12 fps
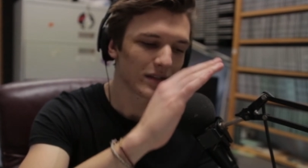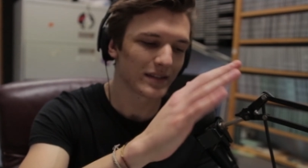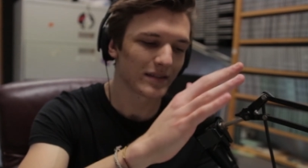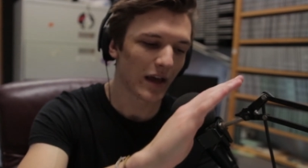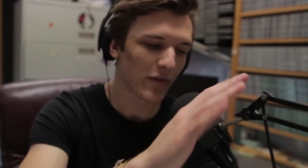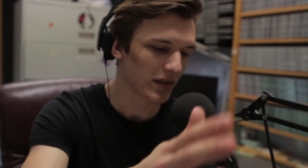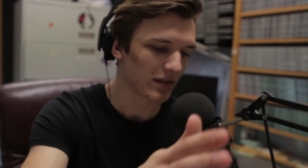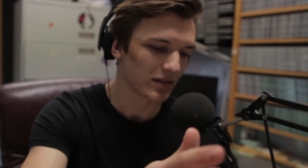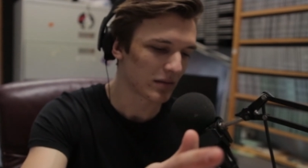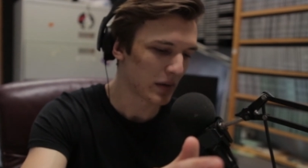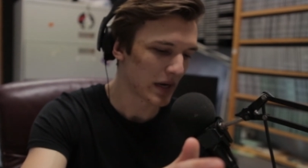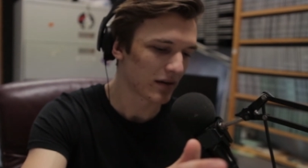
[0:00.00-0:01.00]
it's nothing
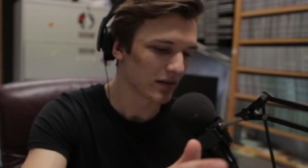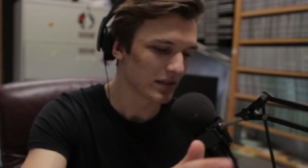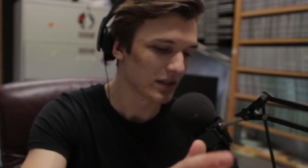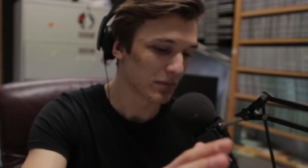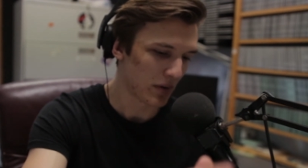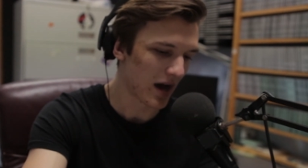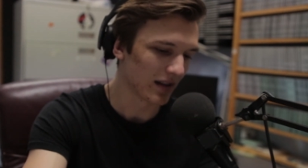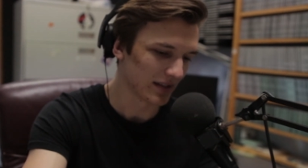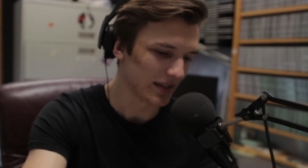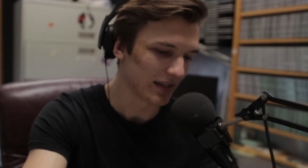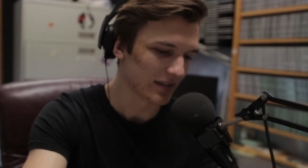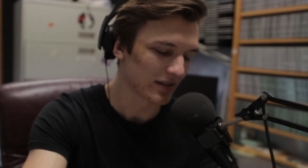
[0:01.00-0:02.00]
compared to the
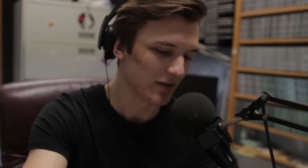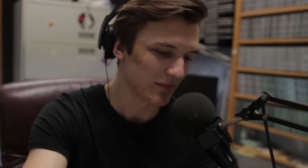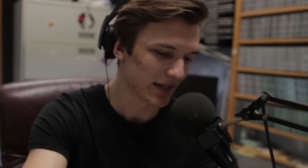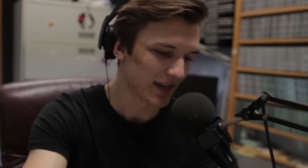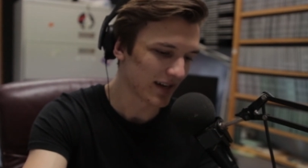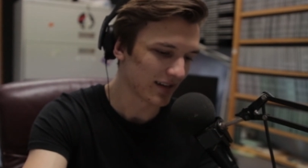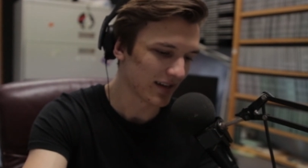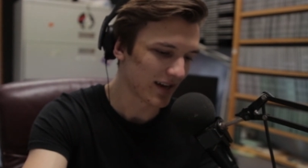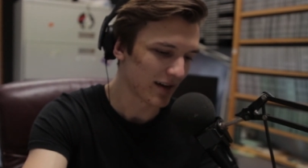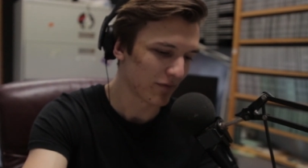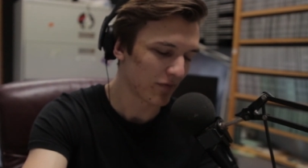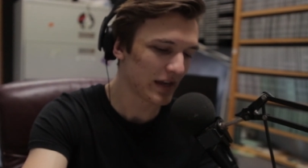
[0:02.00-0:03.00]
politics. Oh my God.
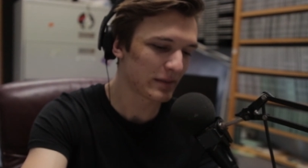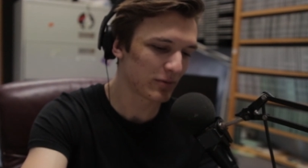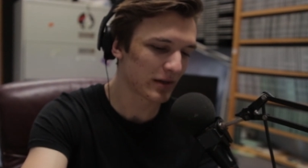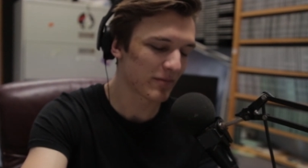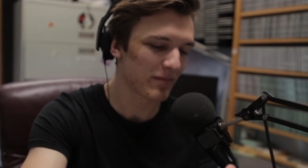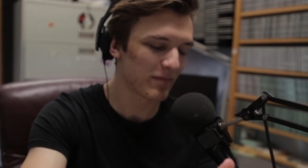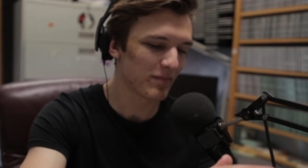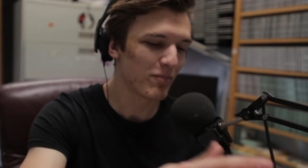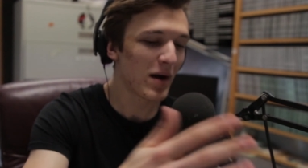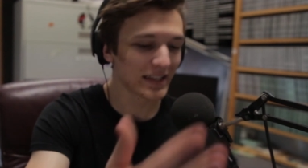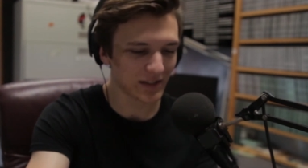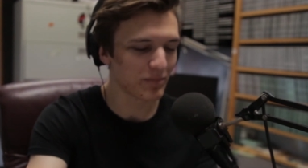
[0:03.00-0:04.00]
Uh, Facebook
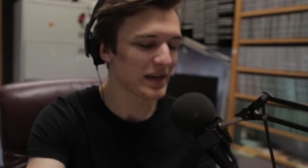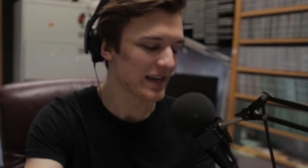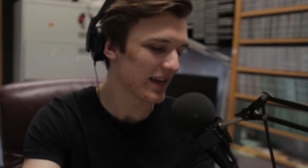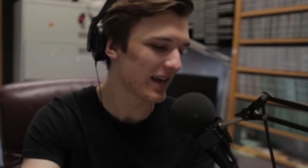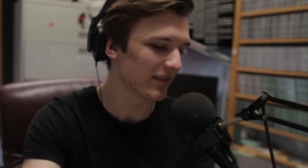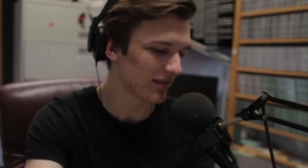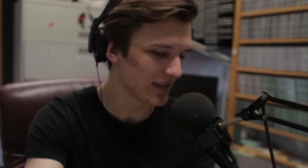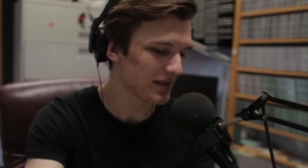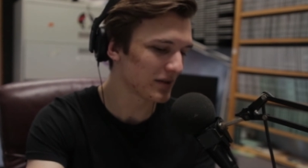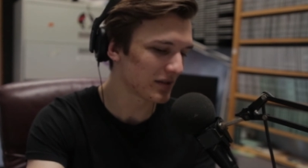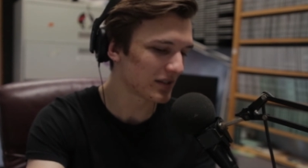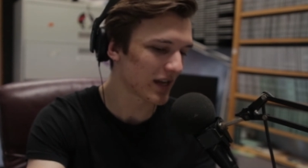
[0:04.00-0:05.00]
must be at
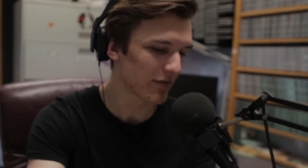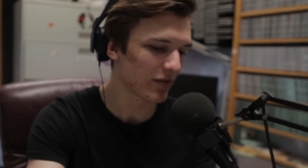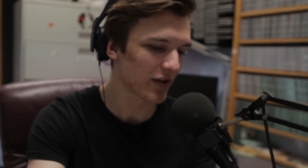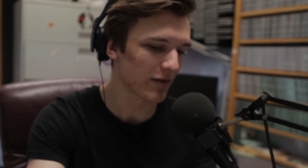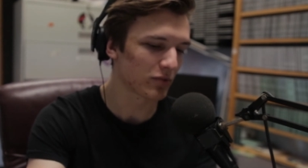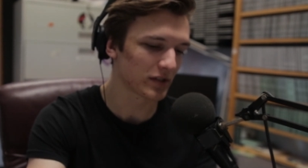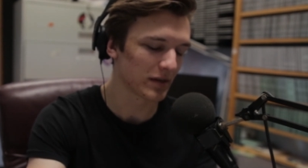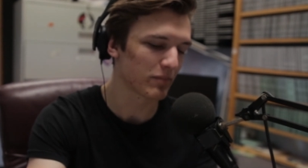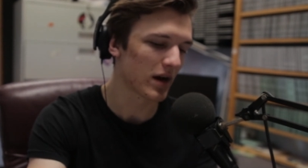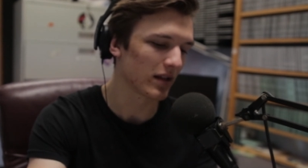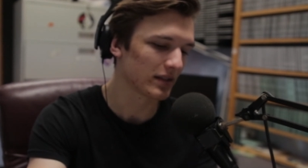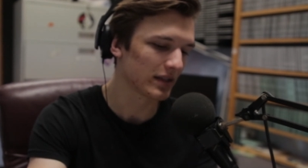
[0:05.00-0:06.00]
least seventy-five percent
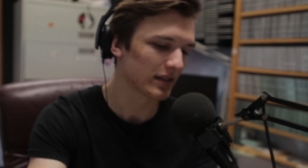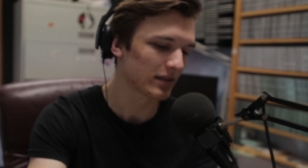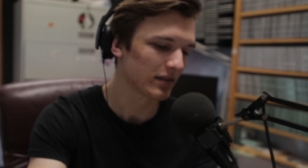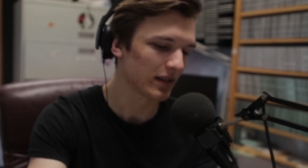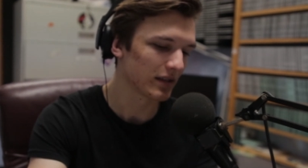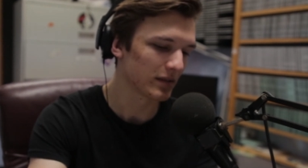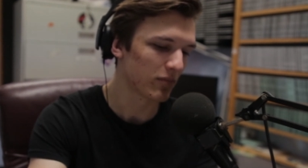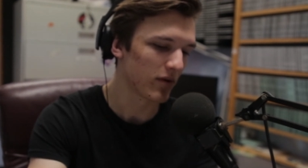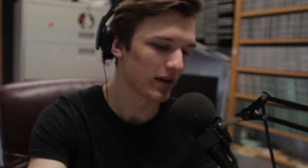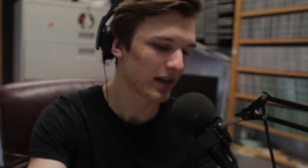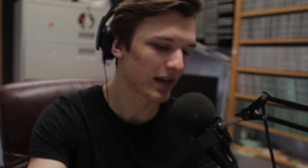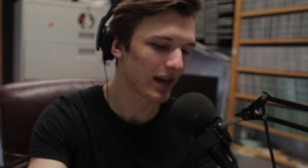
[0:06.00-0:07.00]
politics at this
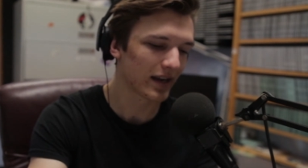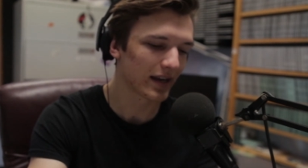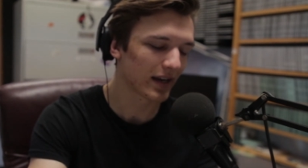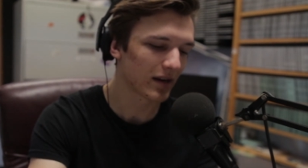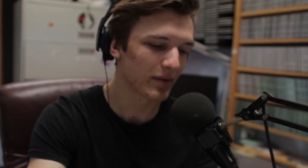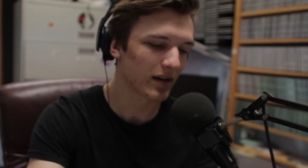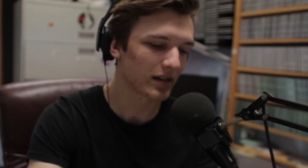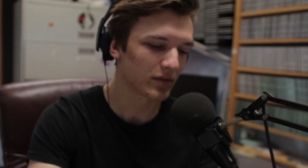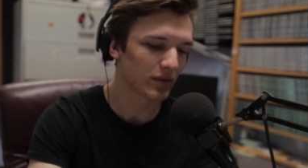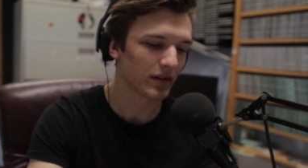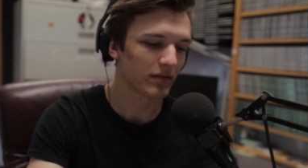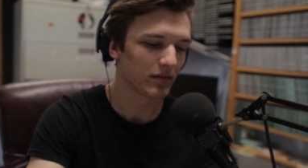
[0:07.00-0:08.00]
point. I got, and I gotta be honest
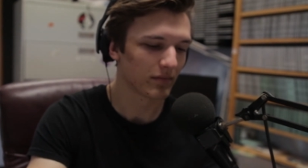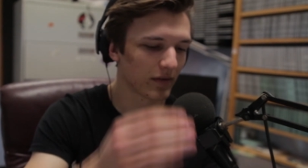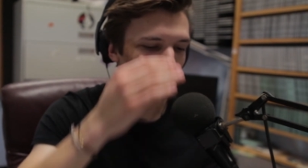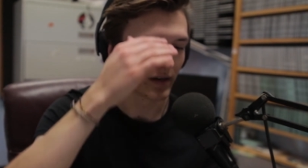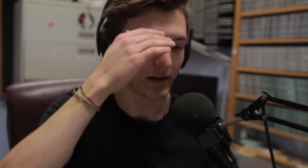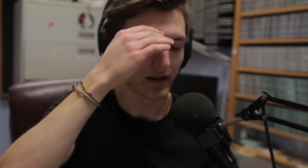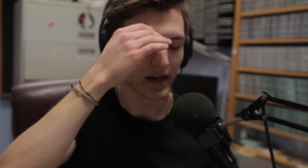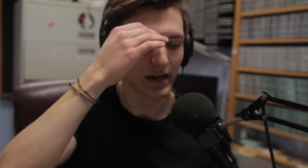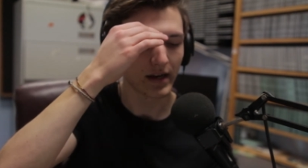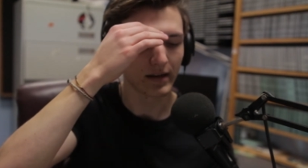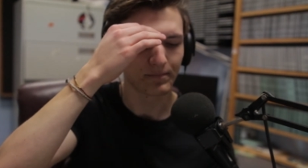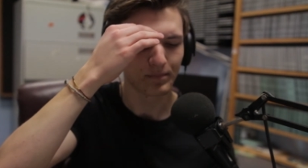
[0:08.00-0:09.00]
with you, my friend, I,
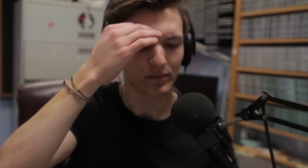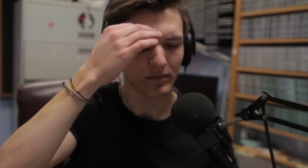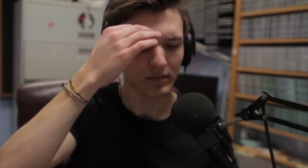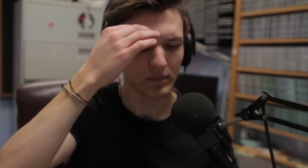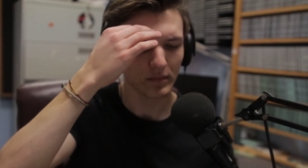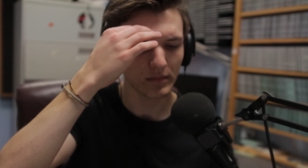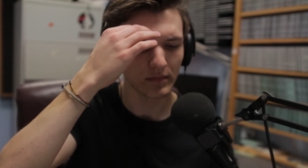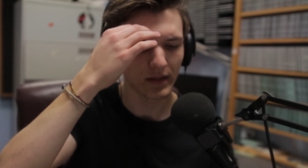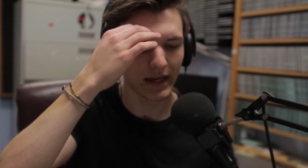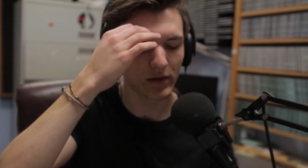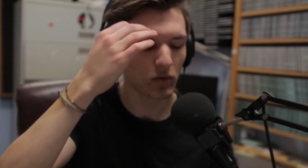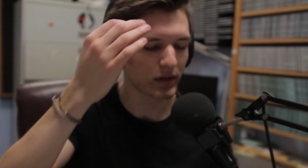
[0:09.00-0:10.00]
uh,
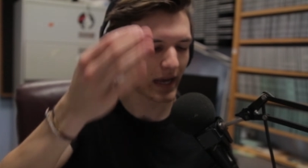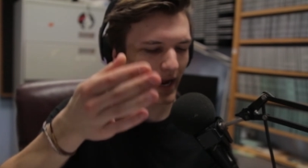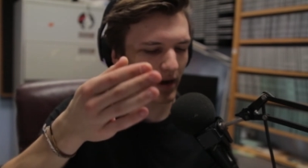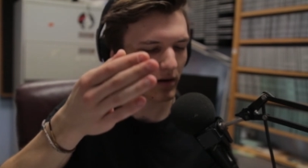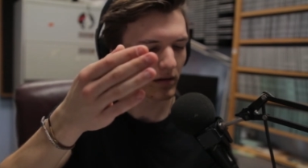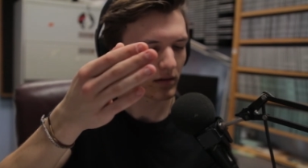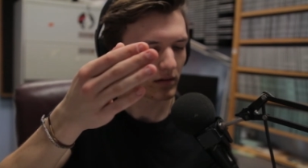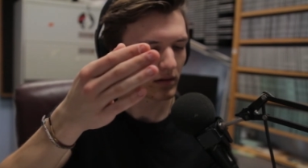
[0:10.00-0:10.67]
I don't care